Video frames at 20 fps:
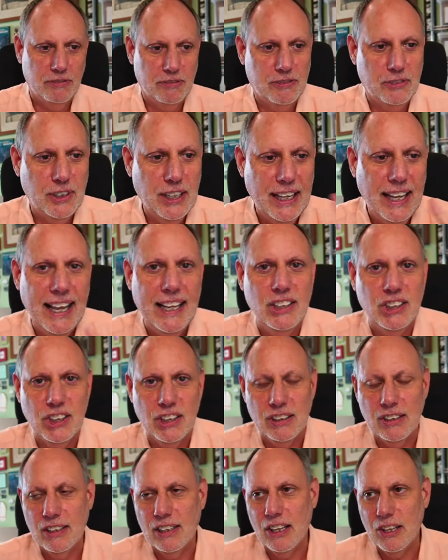free
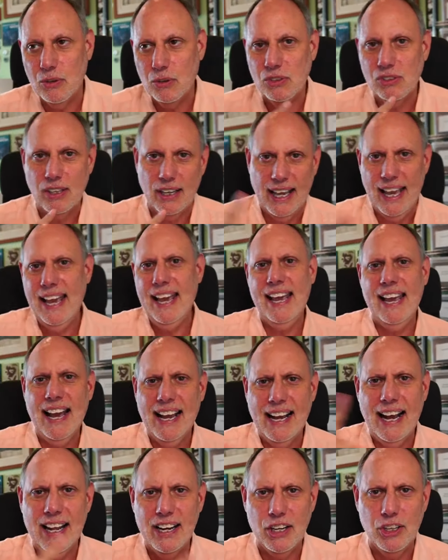agent and the other one's like
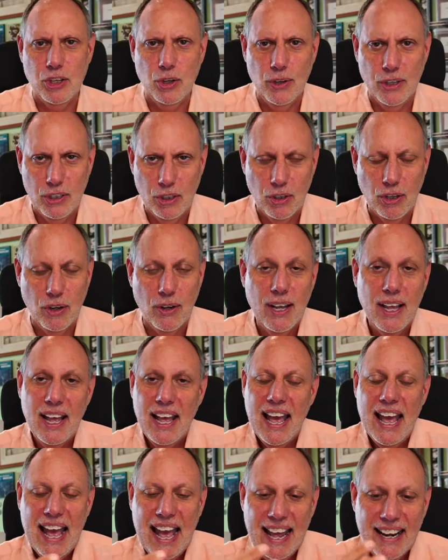hey i gotta do it you know
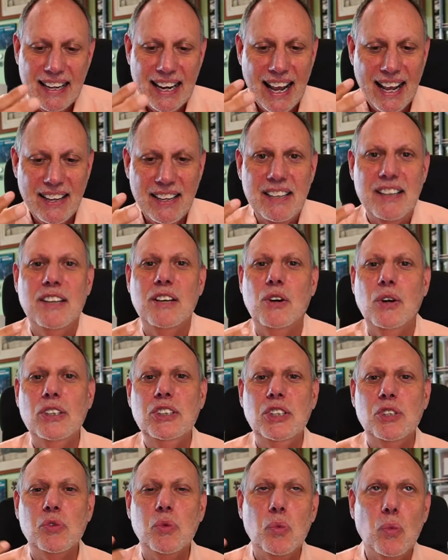and and the
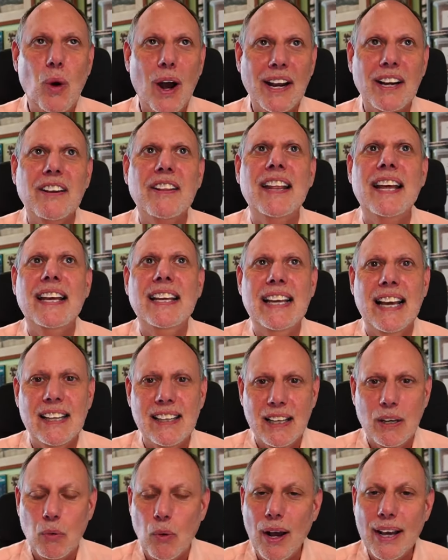question is why are they
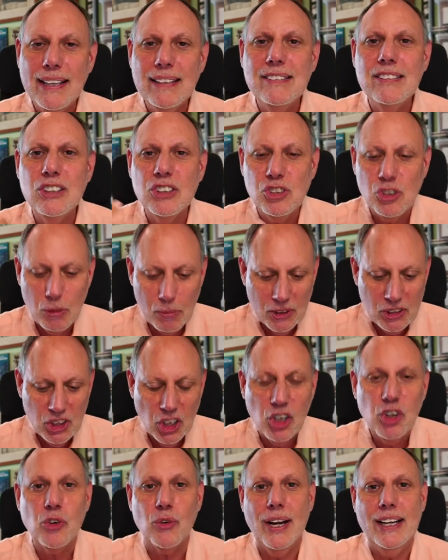yelling why is there so
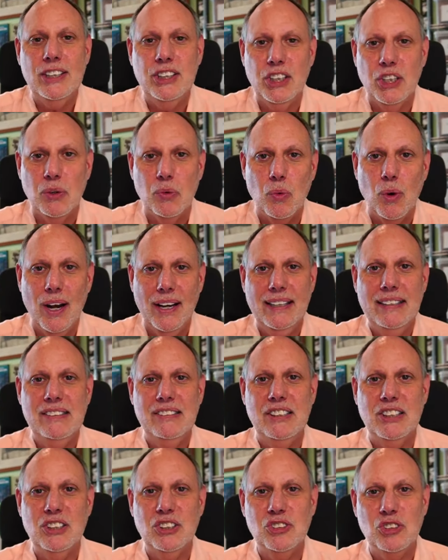much aggression why
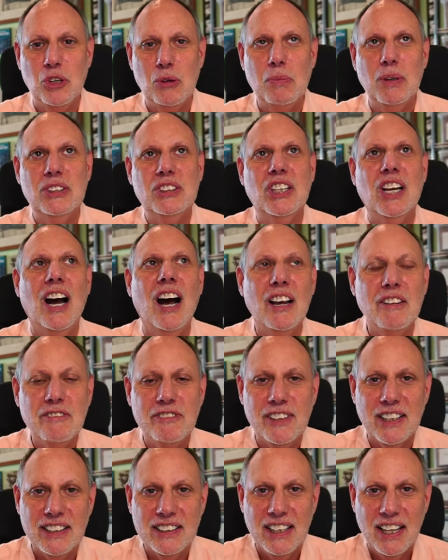is there so much
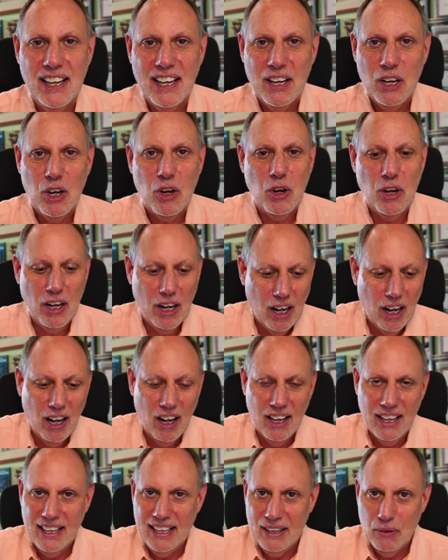conflict
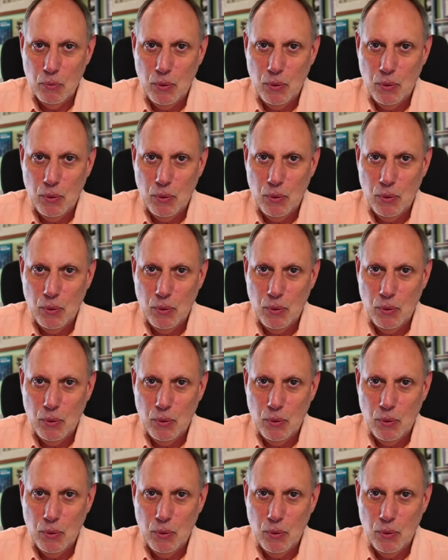uh,